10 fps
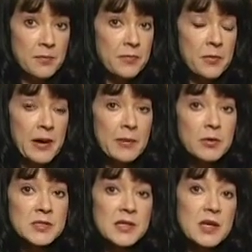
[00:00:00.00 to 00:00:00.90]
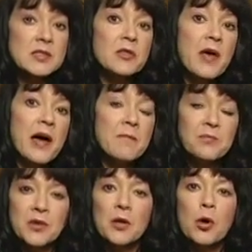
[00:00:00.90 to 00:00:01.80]
The Bible says that
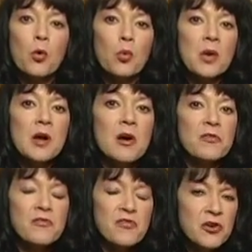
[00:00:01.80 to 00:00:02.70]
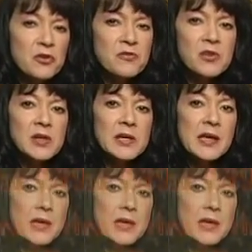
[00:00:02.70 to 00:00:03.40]
we are fearfully